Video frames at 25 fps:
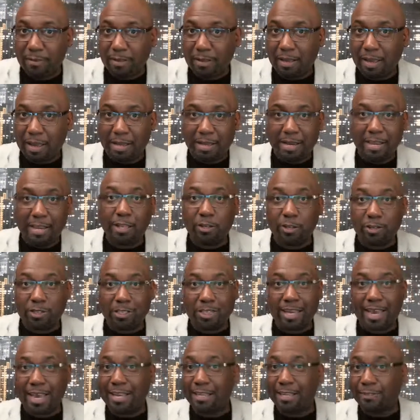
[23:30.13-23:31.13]
it needs to
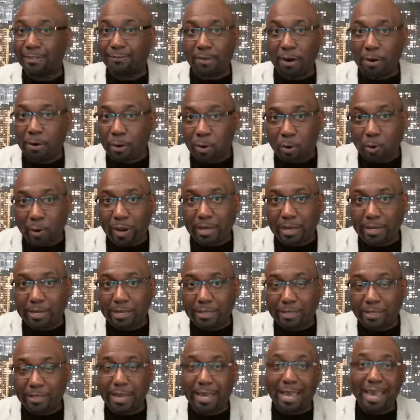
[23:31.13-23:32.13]
change very quickly
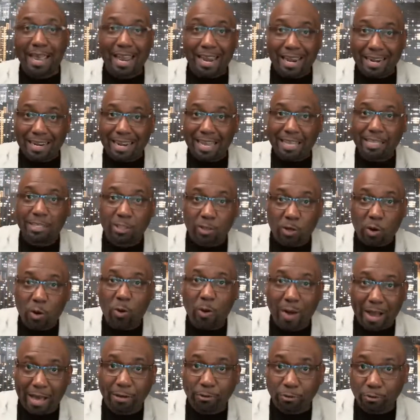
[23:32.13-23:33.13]
to say, let's
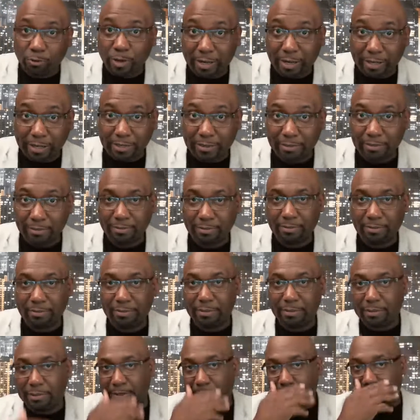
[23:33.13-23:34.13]
go and run.
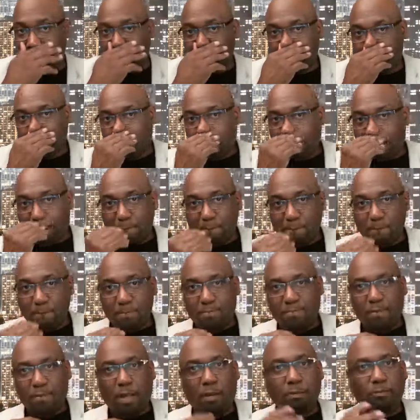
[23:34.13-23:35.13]

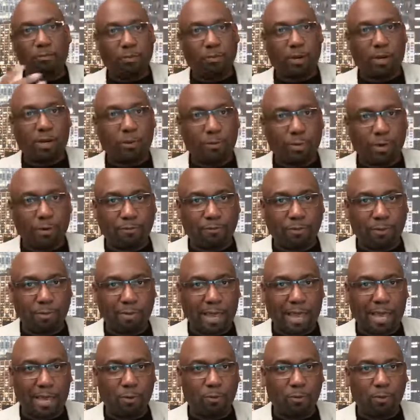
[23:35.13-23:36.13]
Not run away from
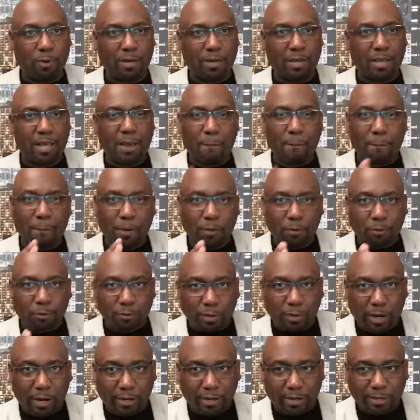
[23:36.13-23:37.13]
anyone,
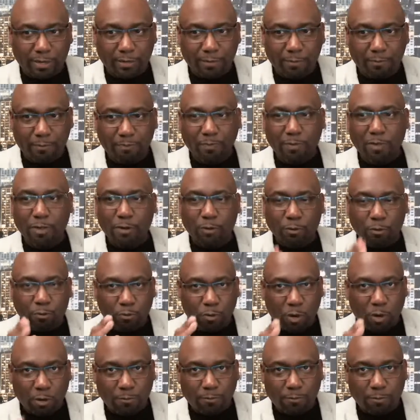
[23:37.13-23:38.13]
but run.
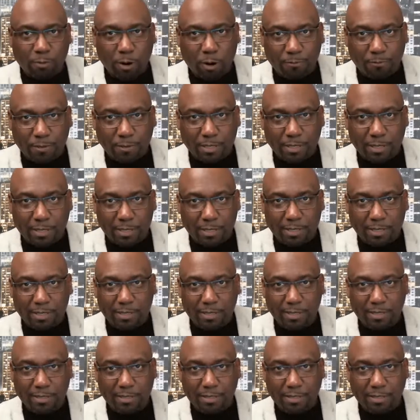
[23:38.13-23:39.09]
Run for offices.